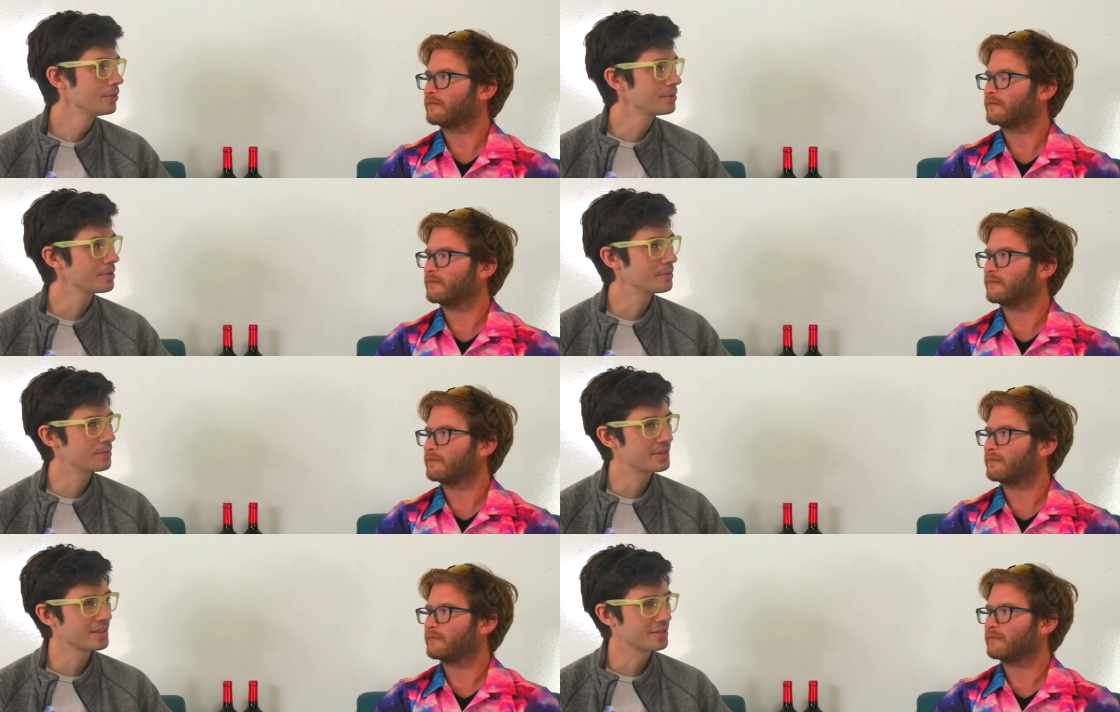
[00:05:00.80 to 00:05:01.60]
Speaker 1: Who do
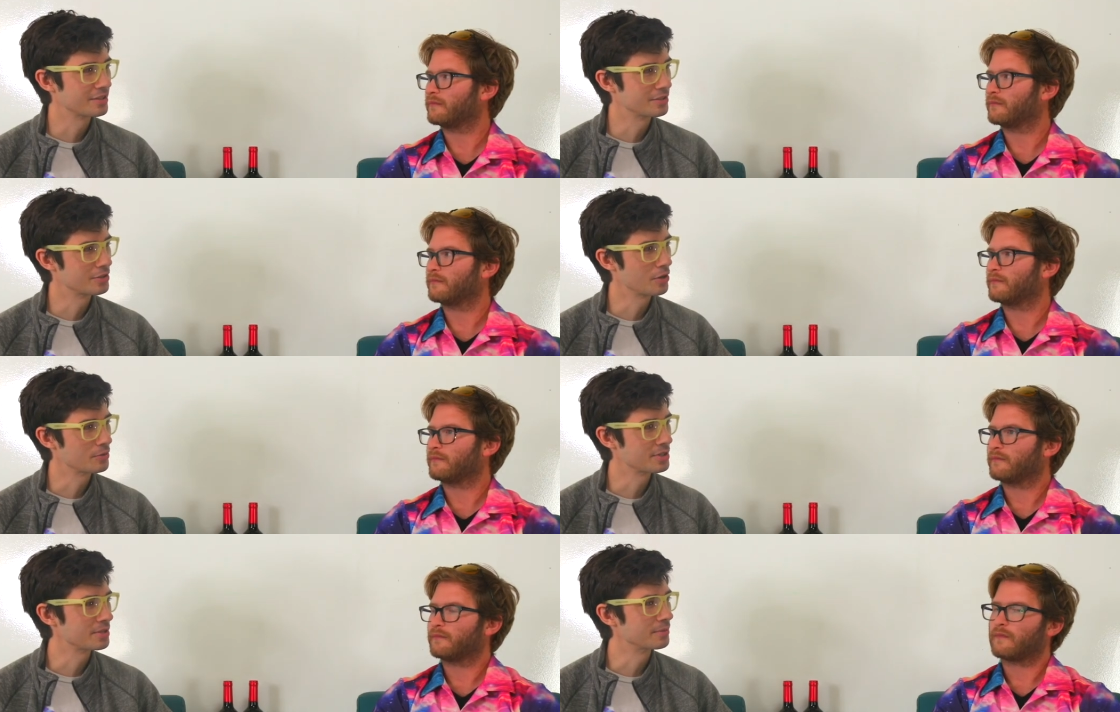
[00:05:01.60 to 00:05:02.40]
you think
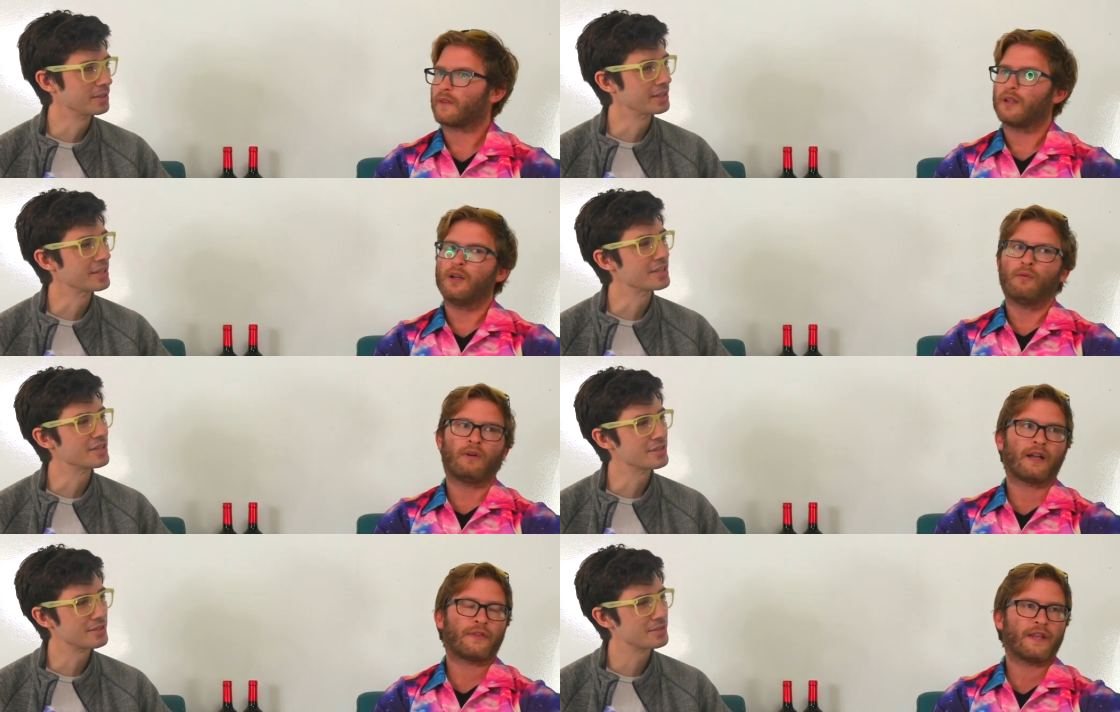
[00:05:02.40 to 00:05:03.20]
Satoshi was?
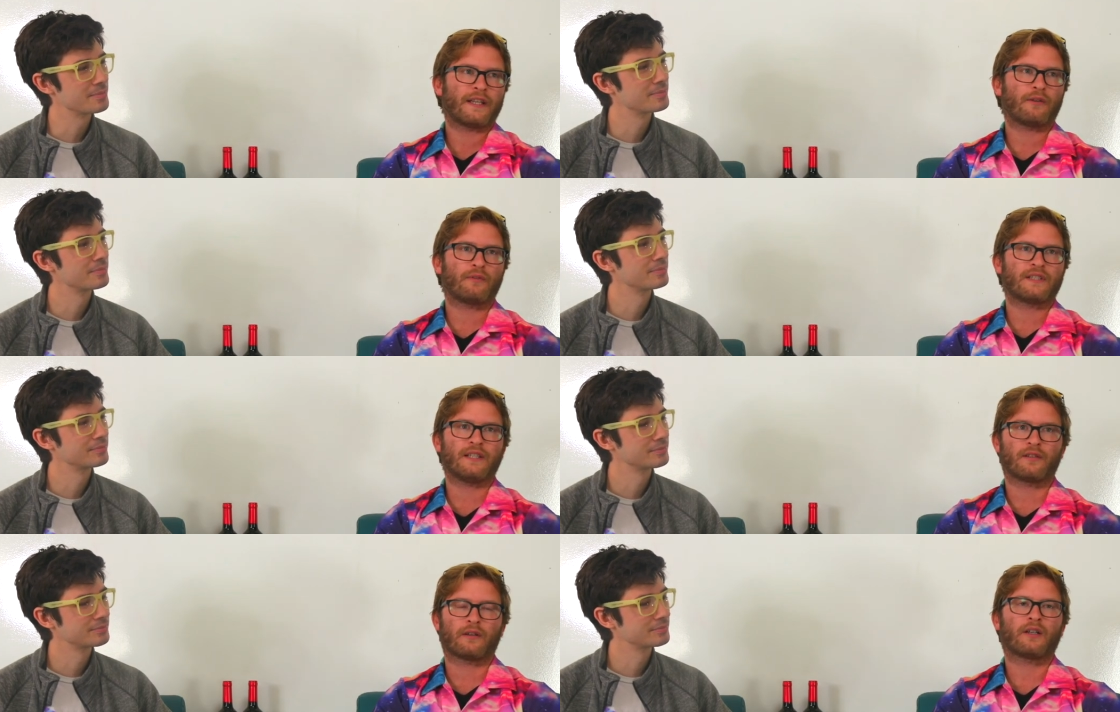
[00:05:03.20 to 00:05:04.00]
Speaker 2: Well, I think it was
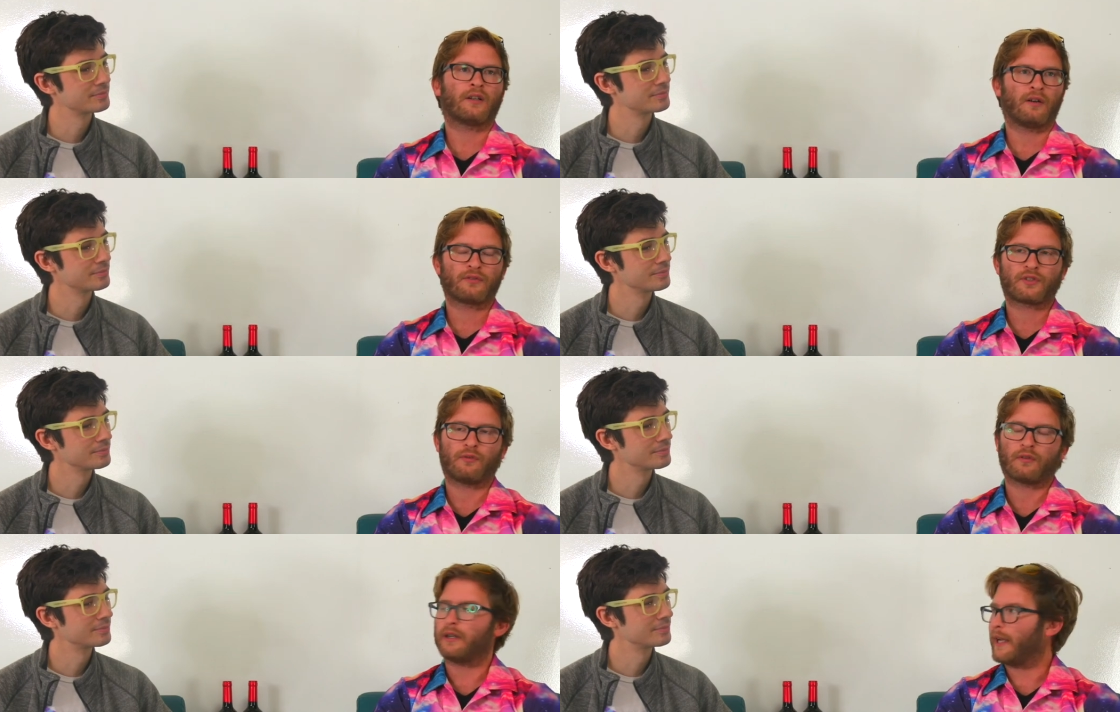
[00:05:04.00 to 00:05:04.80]
either a ghost
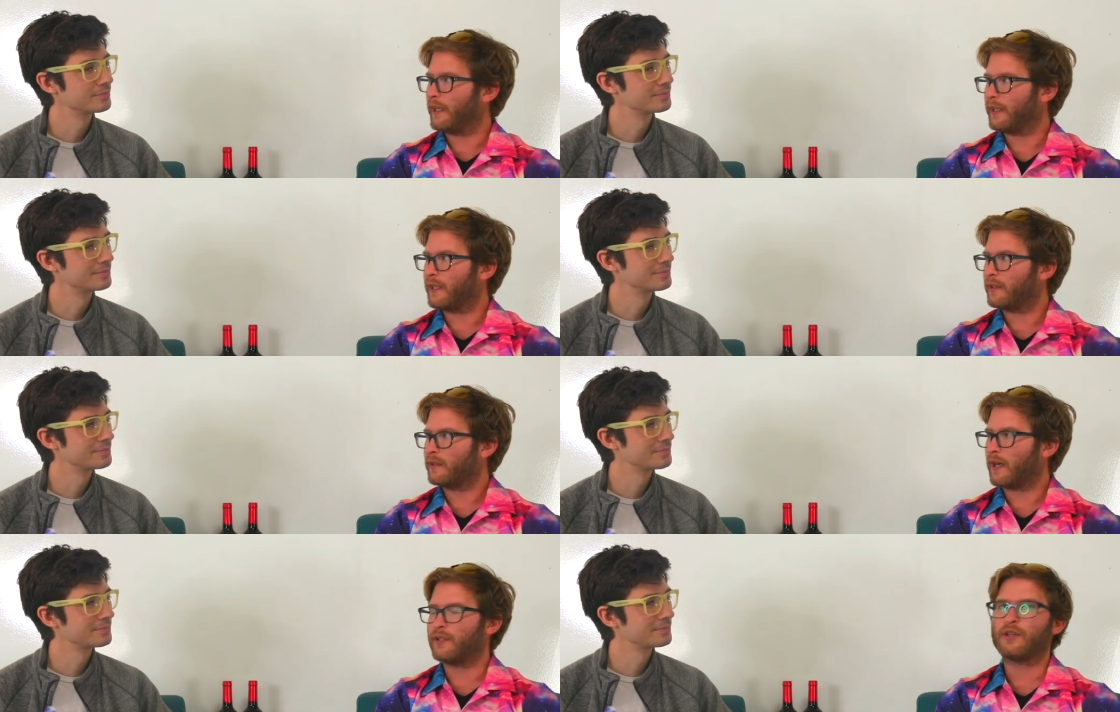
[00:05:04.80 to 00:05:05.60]
or an alien.
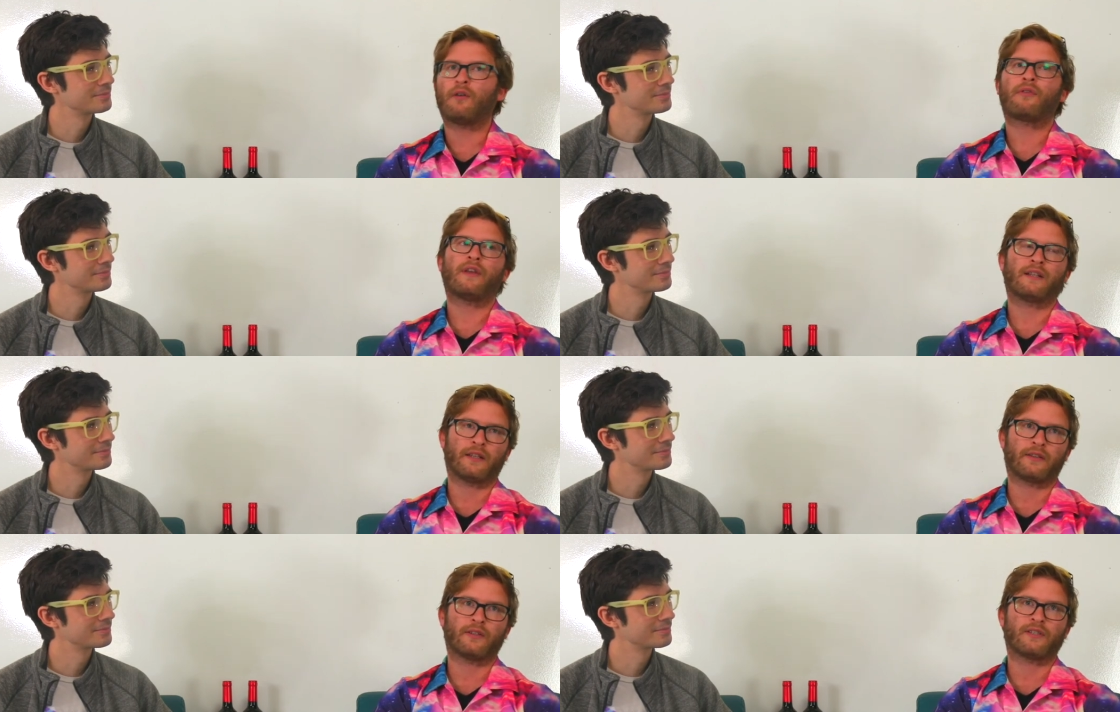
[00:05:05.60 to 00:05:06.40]
I don't think
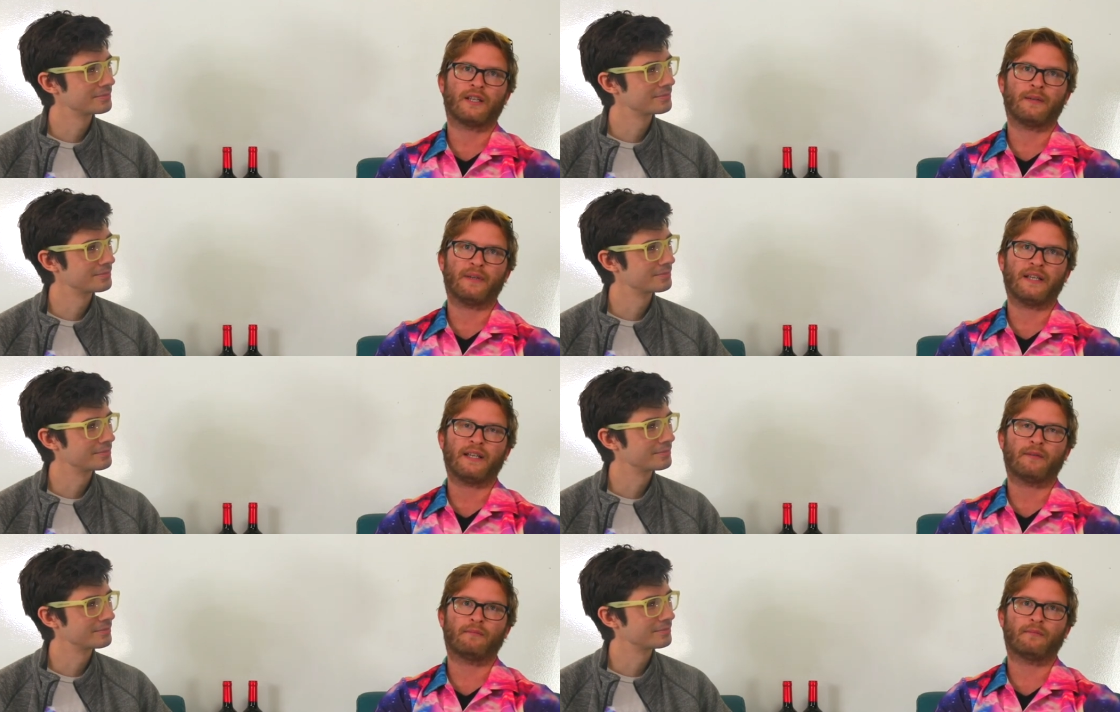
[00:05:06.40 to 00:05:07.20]
that there's any
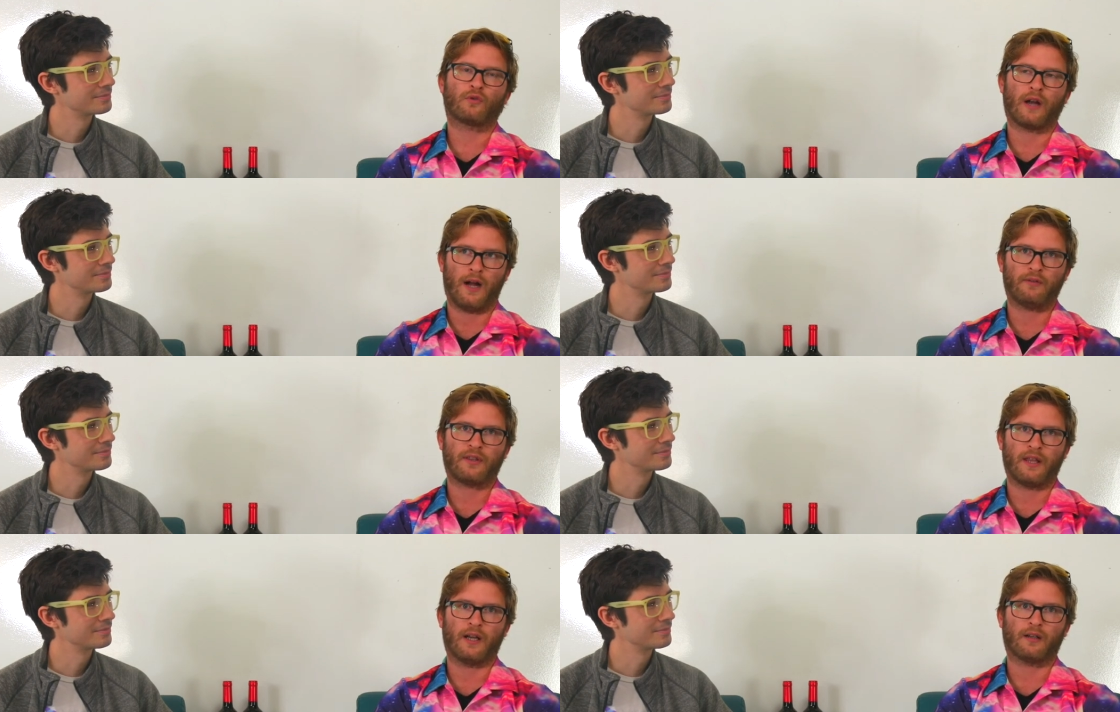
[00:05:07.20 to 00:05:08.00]
medium ground
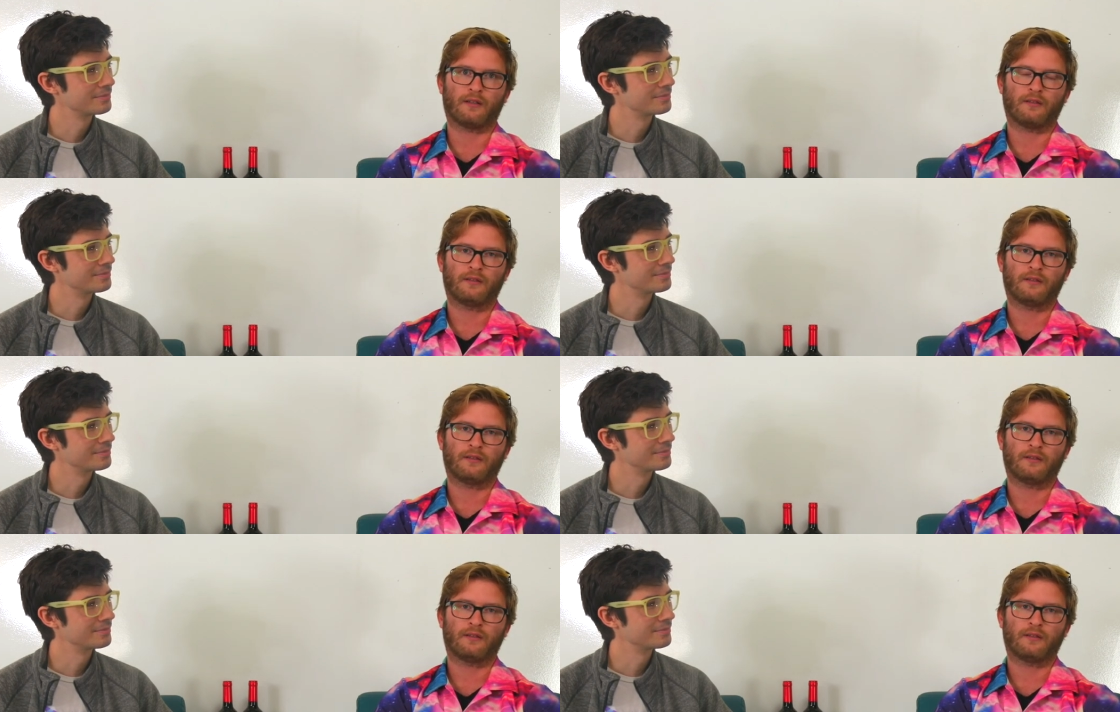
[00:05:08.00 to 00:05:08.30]
there